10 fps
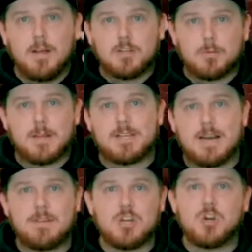So by the
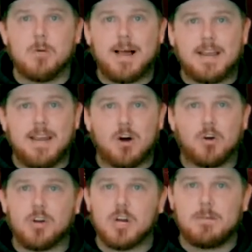time that you go back in,
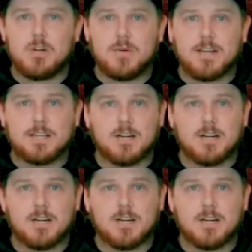all you're going to be doing is